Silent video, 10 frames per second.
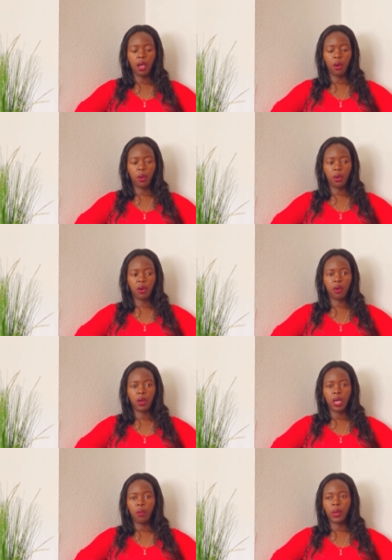Or
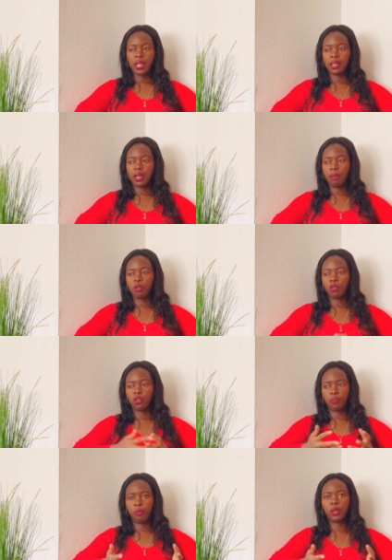when it comes to
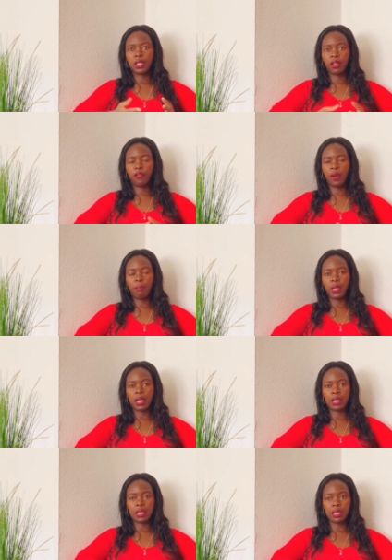supporting
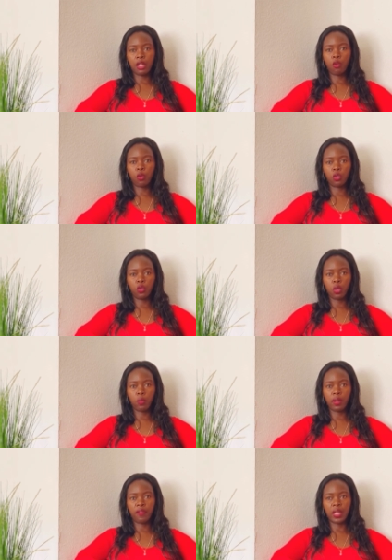families that are not doing
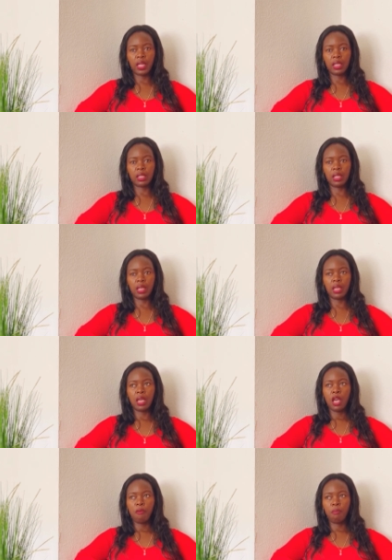well financially,
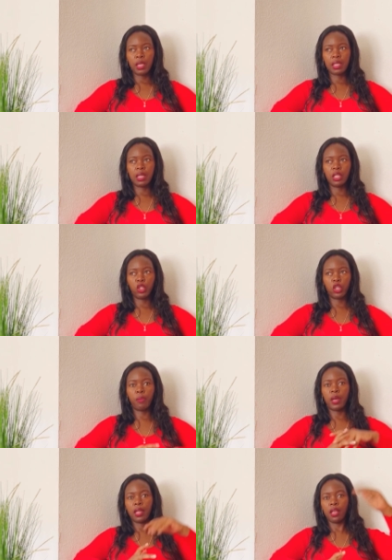basically
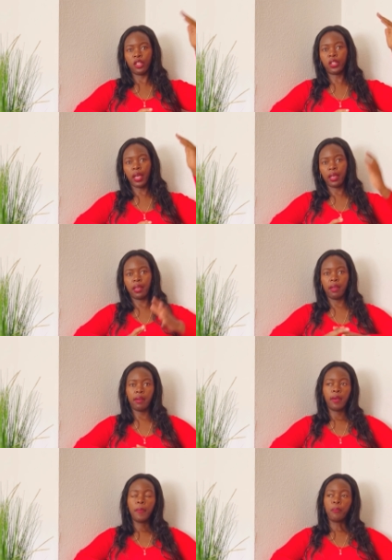Germany is like
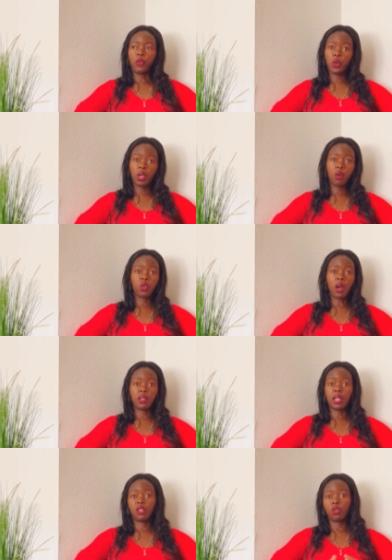here. UK also
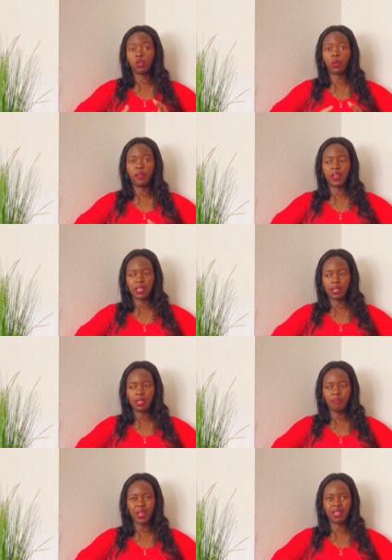has a social welfare
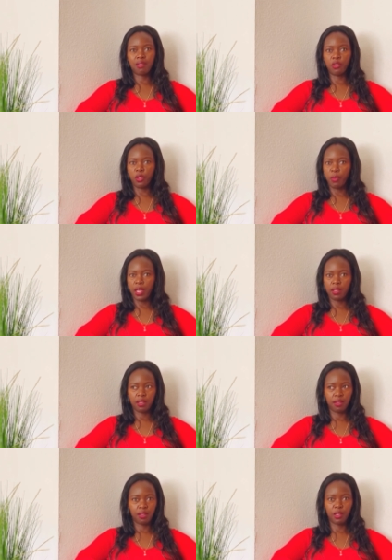system, but it's not the
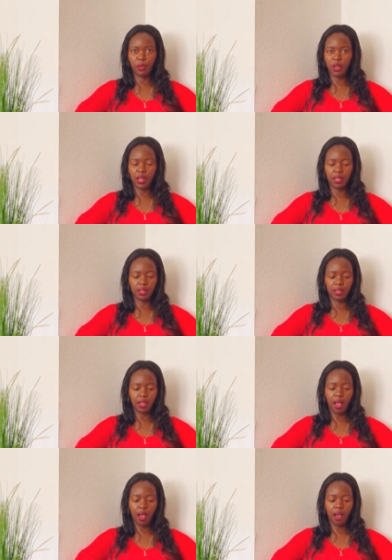best, to be honest.
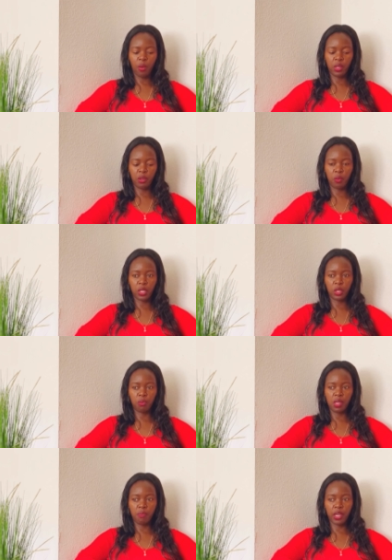I wouldn't want to
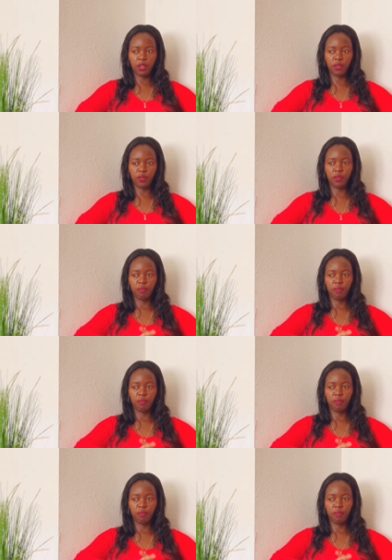be part of,